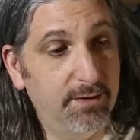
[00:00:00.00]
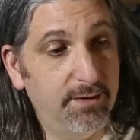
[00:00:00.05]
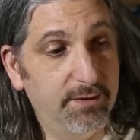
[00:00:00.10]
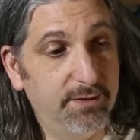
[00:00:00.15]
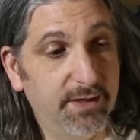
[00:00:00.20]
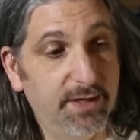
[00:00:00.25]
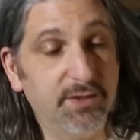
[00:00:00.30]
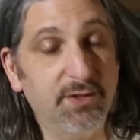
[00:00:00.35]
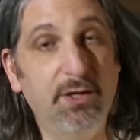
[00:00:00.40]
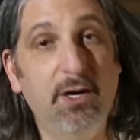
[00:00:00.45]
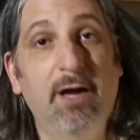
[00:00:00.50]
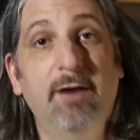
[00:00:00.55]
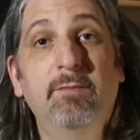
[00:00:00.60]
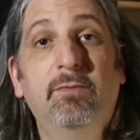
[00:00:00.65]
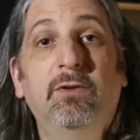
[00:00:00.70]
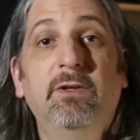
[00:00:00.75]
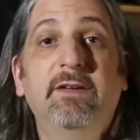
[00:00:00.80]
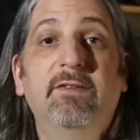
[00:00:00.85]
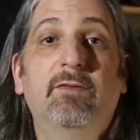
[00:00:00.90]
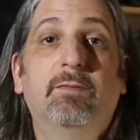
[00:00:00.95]
does an
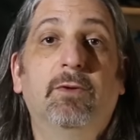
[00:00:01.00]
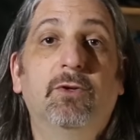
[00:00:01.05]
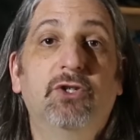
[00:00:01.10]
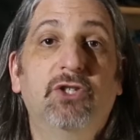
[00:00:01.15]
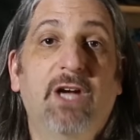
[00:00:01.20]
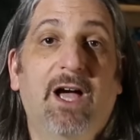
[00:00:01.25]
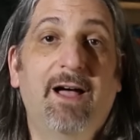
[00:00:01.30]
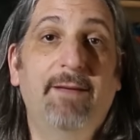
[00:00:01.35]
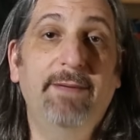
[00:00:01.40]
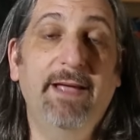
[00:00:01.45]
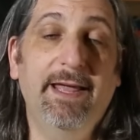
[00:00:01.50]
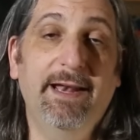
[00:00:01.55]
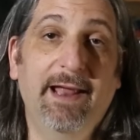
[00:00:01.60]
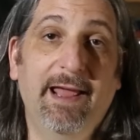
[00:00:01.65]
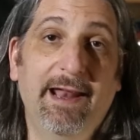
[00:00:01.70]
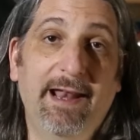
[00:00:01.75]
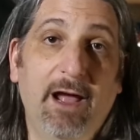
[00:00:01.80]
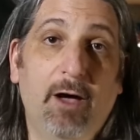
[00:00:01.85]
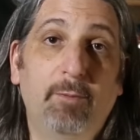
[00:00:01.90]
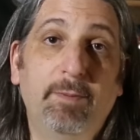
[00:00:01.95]
unbelievable job
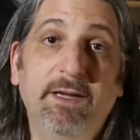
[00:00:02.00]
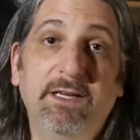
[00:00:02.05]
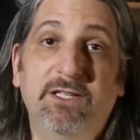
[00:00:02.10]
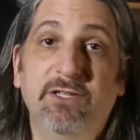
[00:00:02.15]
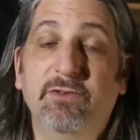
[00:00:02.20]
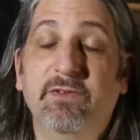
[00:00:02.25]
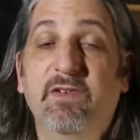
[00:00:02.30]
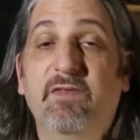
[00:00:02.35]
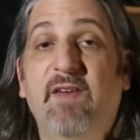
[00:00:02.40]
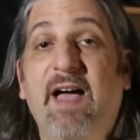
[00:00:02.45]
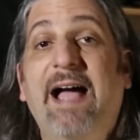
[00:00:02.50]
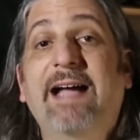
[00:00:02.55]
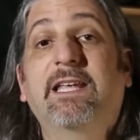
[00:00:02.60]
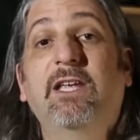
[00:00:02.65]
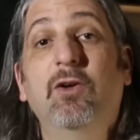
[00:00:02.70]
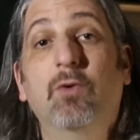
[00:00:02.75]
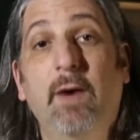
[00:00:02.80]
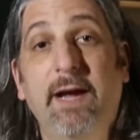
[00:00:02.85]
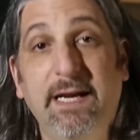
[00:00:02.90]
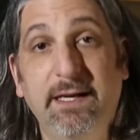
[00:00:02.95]
at helping to
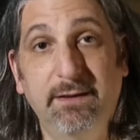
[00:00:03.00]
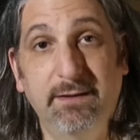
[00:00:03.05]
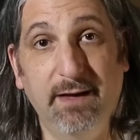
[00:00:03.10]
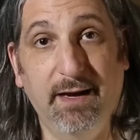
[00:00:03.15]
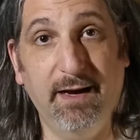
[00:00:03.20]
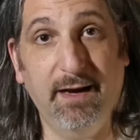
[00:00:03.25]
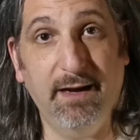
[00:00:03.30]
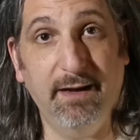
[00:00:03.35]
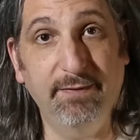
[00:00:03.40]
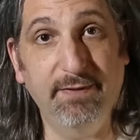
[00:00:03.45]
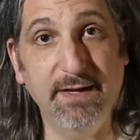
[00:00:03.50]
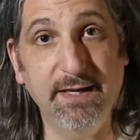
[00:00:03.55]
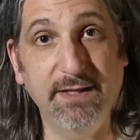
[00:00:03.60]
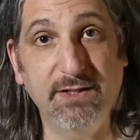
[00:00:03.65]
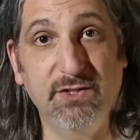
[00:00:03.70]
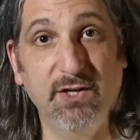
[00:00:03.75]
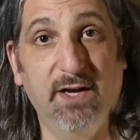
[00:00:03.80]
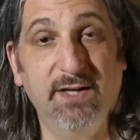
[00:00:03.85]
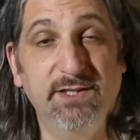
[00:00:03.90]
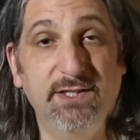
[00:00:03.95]
evacuate the
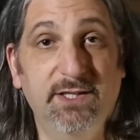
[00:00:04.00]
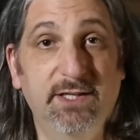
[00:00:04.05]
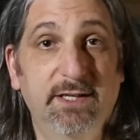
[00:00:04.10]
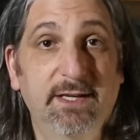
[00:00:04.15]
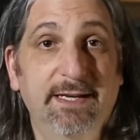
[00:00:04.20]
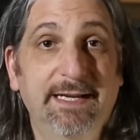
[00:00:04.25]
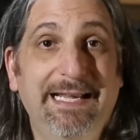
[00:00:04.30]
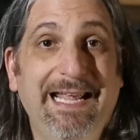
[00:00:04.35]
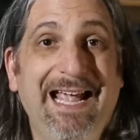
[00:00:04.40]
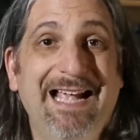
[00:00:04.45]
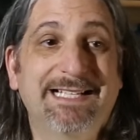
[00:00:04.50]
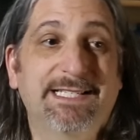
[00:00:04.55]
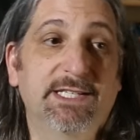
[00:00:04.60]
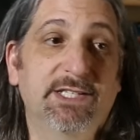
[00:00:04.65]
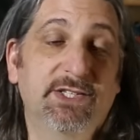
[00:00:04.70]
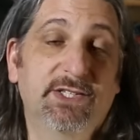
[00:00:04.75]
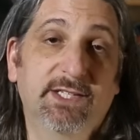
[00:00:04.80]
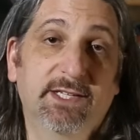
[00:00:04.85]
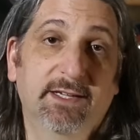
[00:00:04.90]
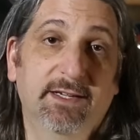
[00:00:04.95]
exhaust
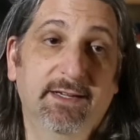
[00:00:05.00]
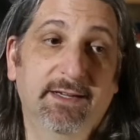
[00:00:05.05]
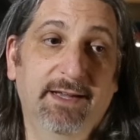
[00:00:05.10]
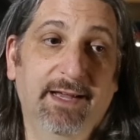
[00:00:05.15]
gases,